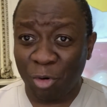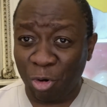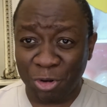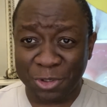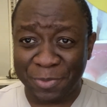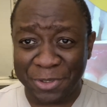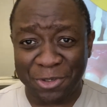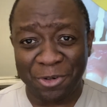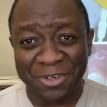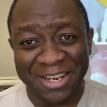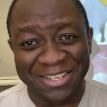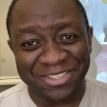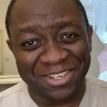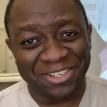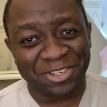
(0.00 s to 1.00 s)
or speak to your
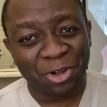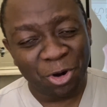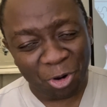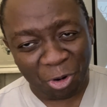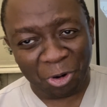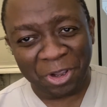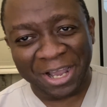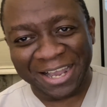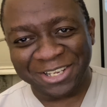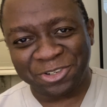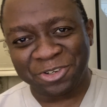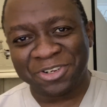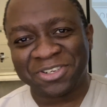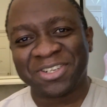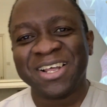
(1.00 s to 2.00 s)
dentist or your
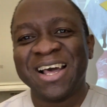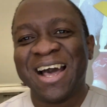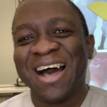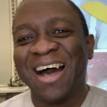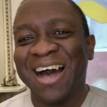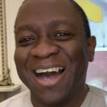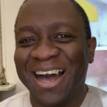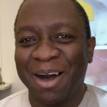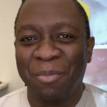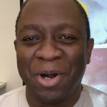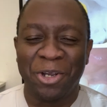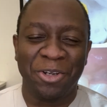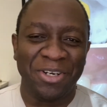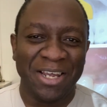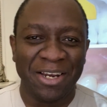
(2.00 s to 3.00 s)
hygienist about
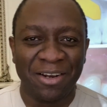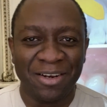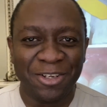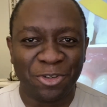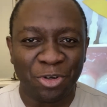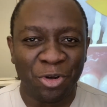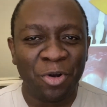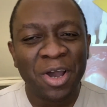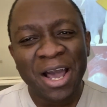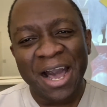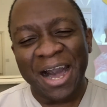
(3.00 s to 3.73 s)
your dental issue,